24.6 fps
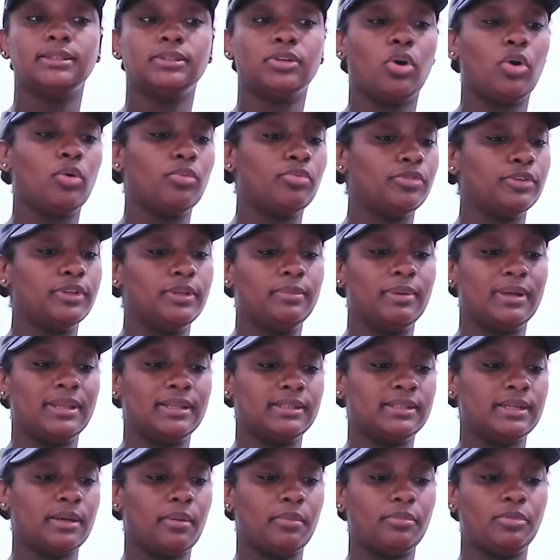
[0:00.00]
hopefully by the
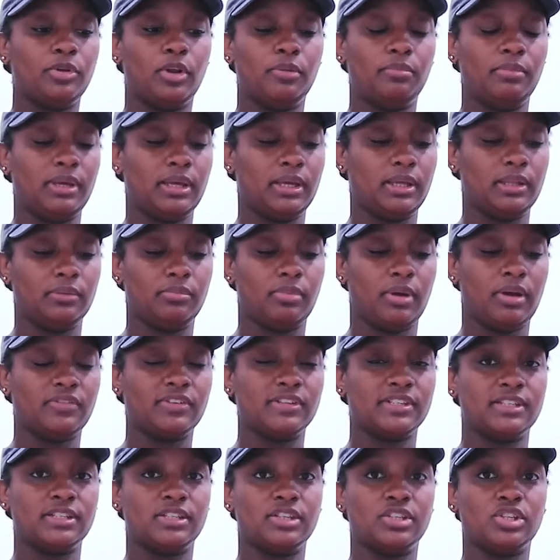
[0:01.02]
time I'm done making the
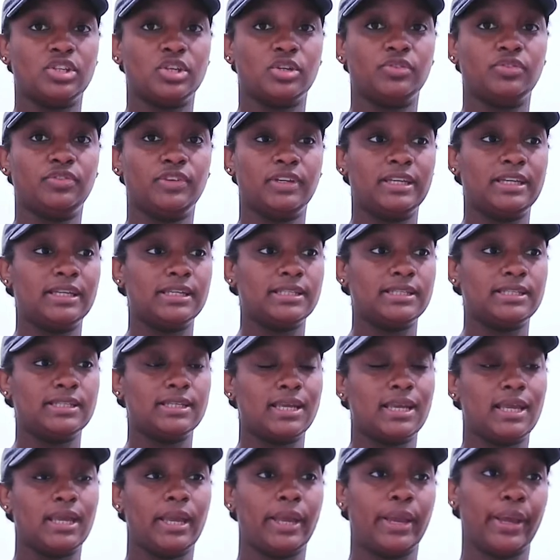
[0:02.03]
breakfast and stuff, it is
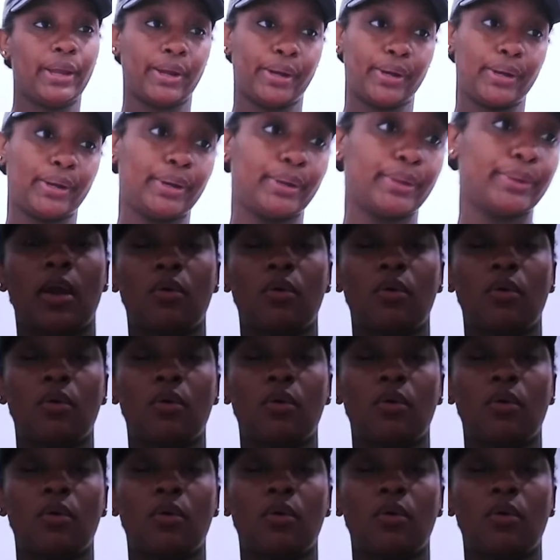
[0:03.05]
here.